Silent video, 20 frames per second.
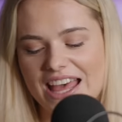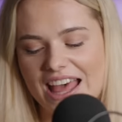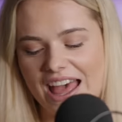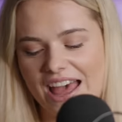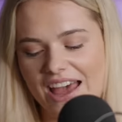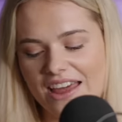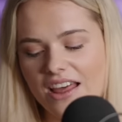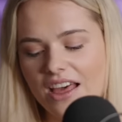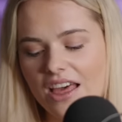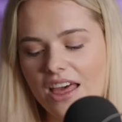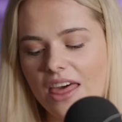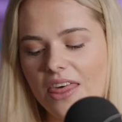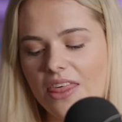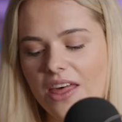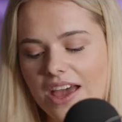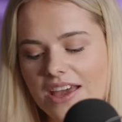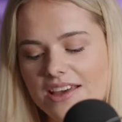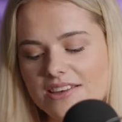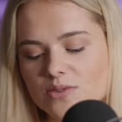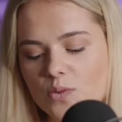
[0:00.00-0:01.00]
And
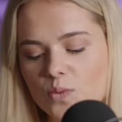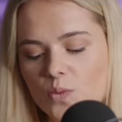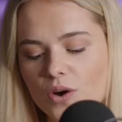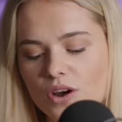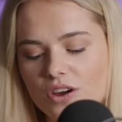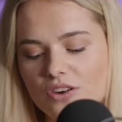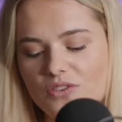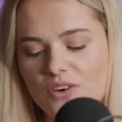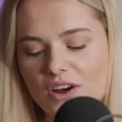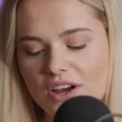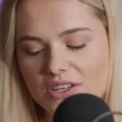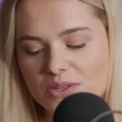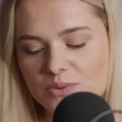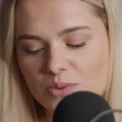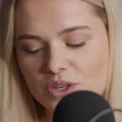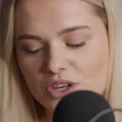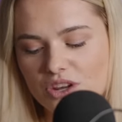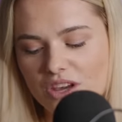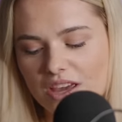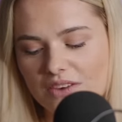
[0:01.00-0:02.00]
that is, what advice
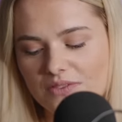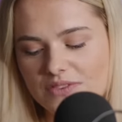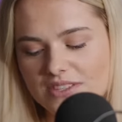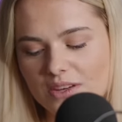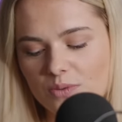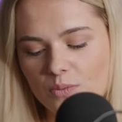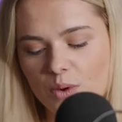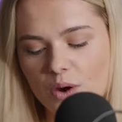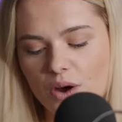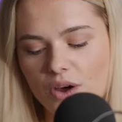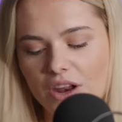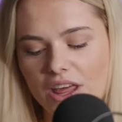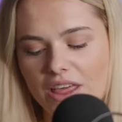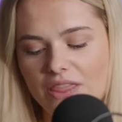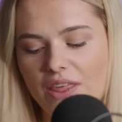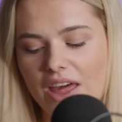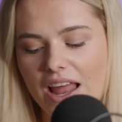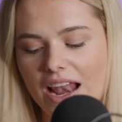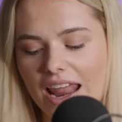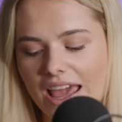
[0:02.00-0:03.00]
would you give someone
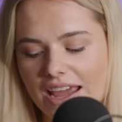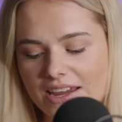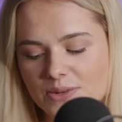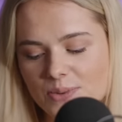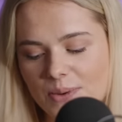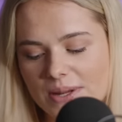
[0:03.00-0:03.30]
in their late